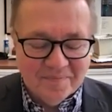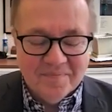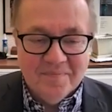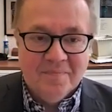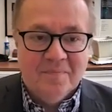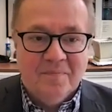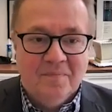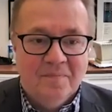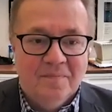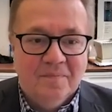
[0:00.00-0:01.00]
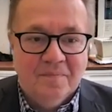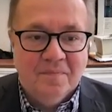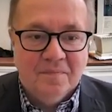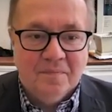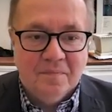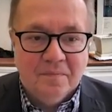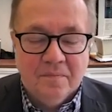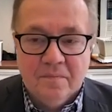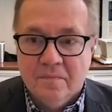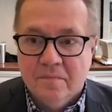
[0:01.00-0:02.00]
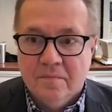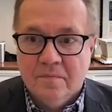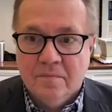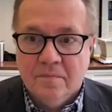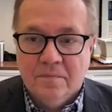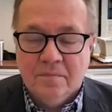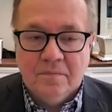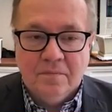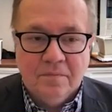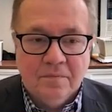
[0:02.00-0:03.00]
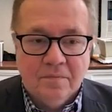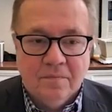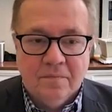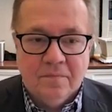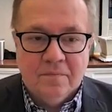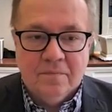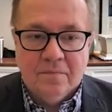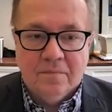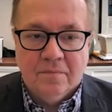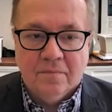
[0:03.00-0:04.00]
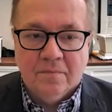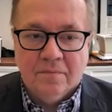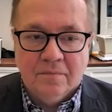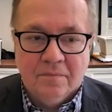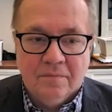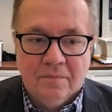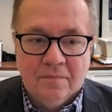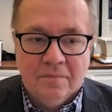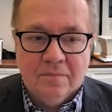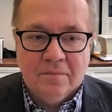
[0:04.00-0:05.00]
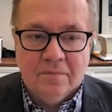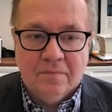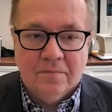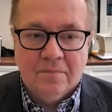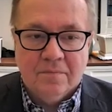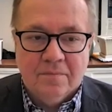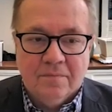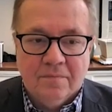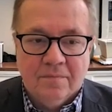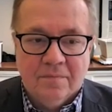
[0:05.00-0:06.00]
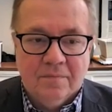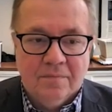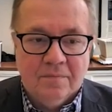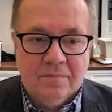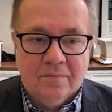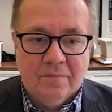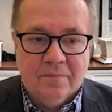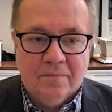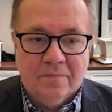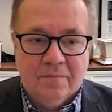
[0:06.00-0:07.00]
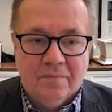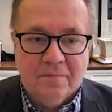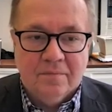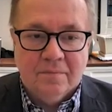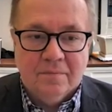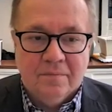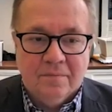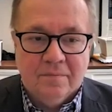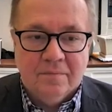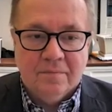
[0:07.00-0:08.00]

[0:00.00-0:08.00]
[no speech]